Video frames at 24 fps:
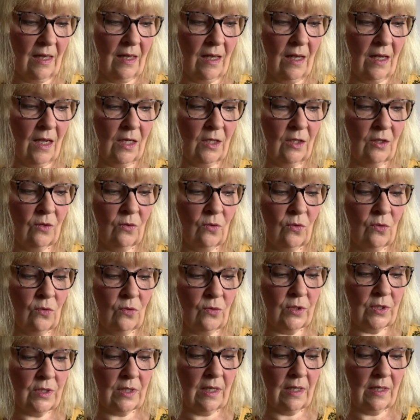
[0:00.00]
I
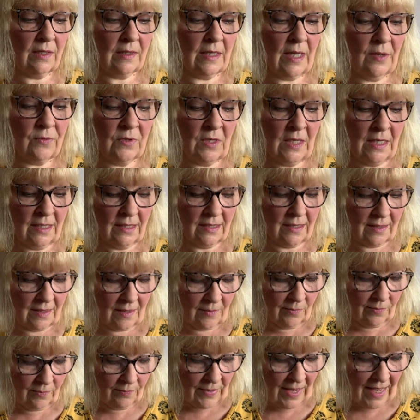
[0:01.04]
thought, now this
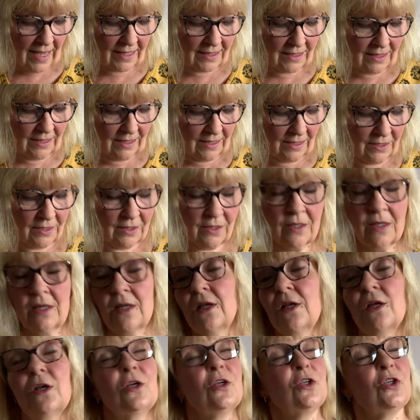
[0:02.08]
pattern,
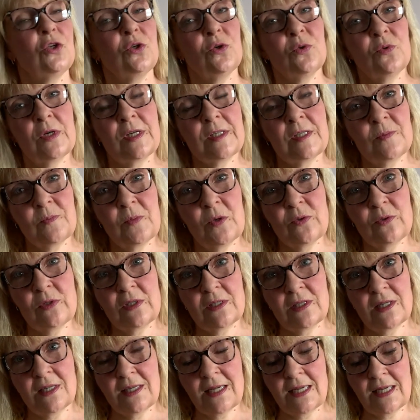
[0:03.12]
you are supposed
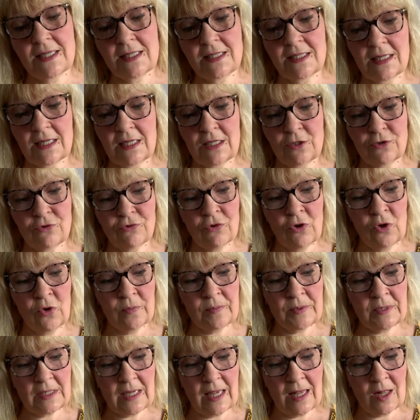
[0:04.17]
to knit in
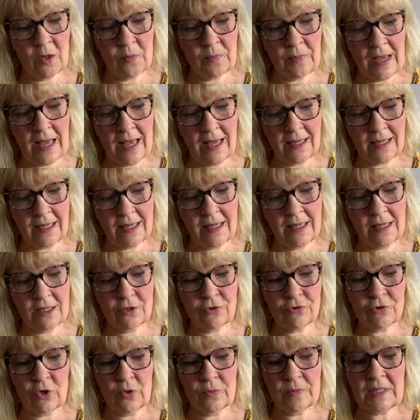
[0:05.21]
Drops Alpaca and
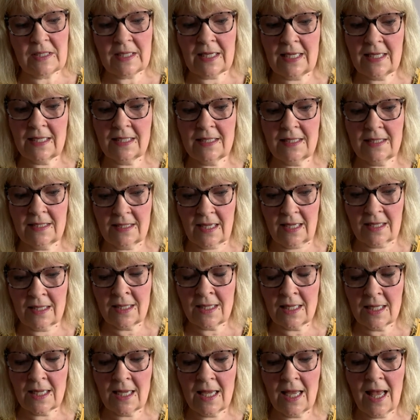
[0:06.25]
Drops Kid
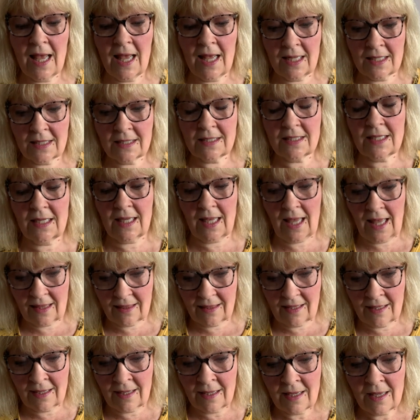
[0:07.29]
Silk held
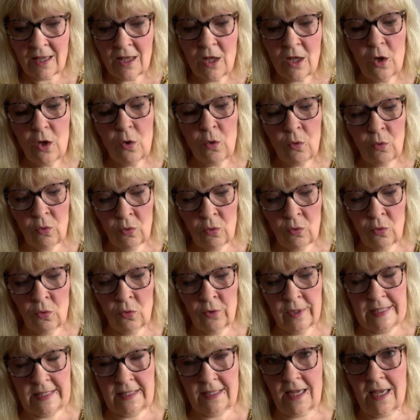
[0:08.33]
together. Or
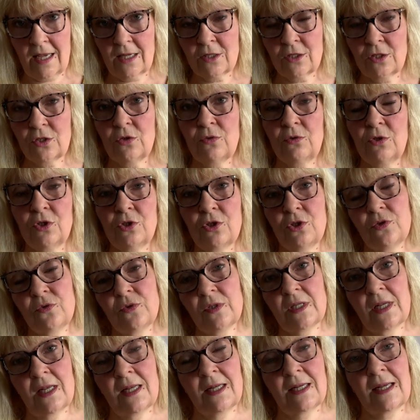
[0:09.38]
it says you can use
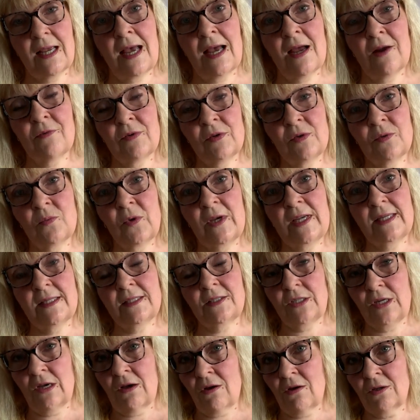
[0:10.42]
an aran weight
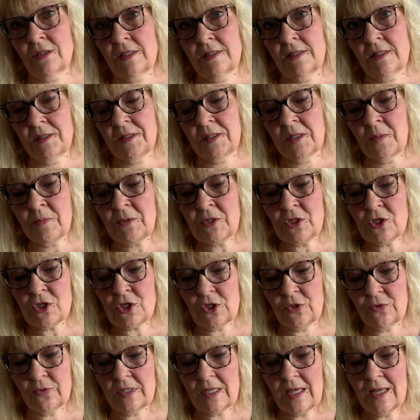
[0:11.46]
yarn as a
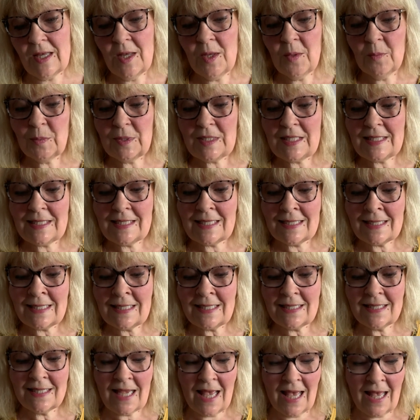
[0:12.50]
substitute, but it
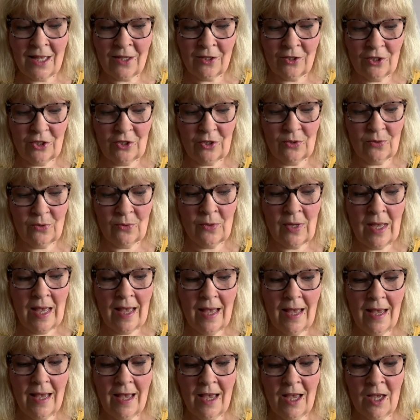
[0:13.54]
doesn't tell you
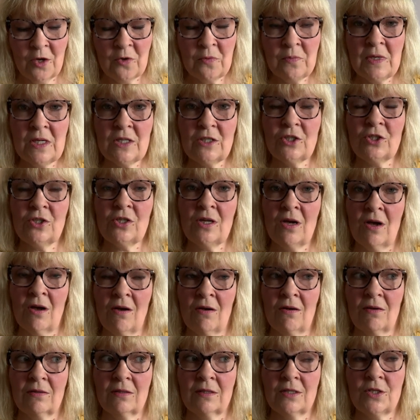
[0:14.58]
how much
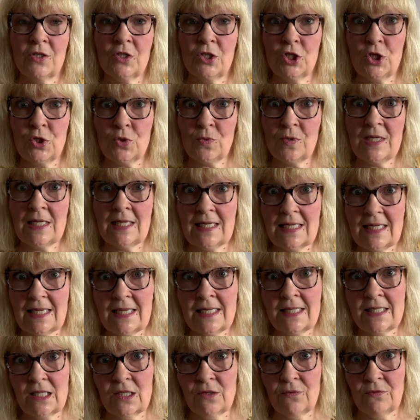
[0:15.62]
yarn you
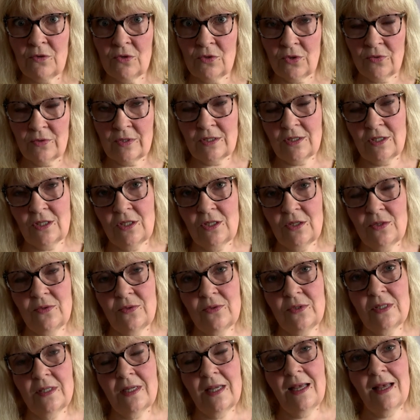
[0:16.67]
need if you're going to
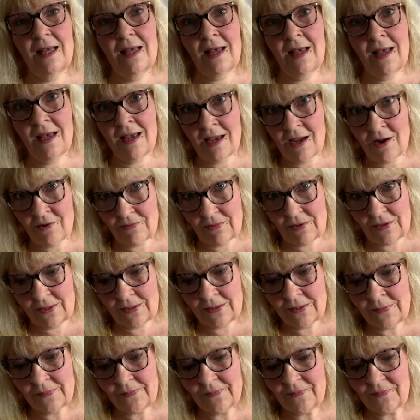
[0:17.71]
use aran.